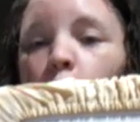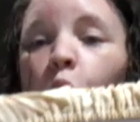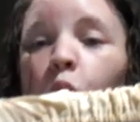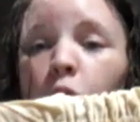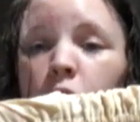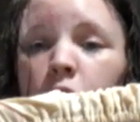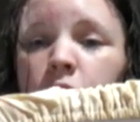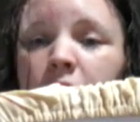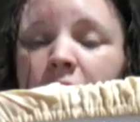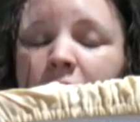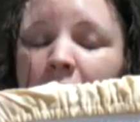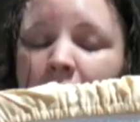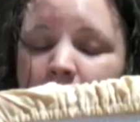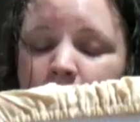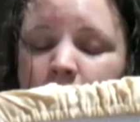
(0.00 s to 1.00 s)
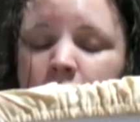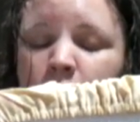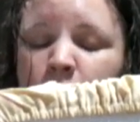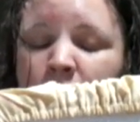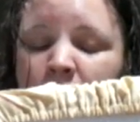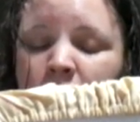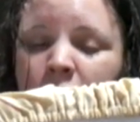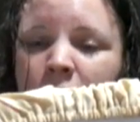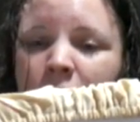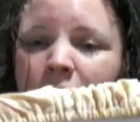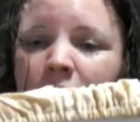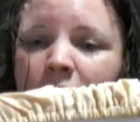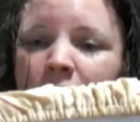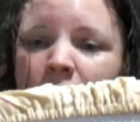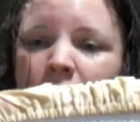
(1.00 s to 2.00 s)
old retired
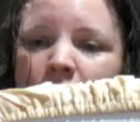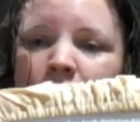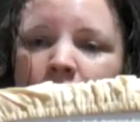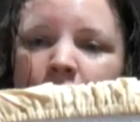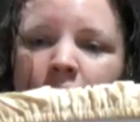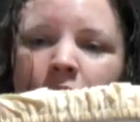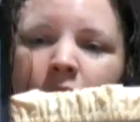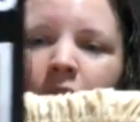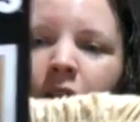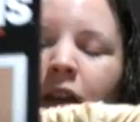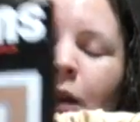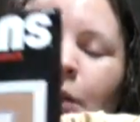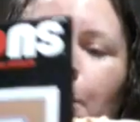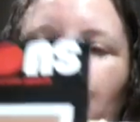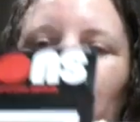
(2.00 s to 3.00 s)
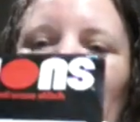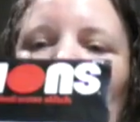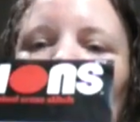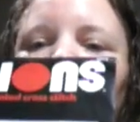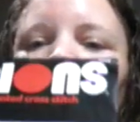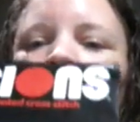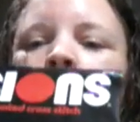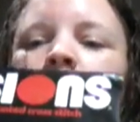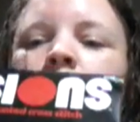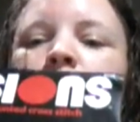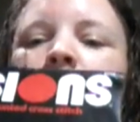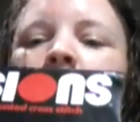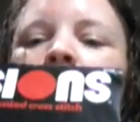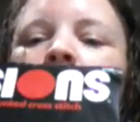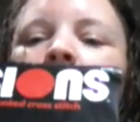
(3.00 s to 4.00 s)
Dimensions kit, Macintosh
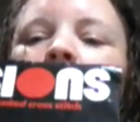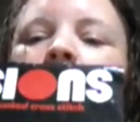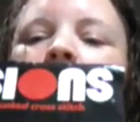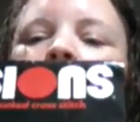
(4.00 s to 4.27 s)
Mill.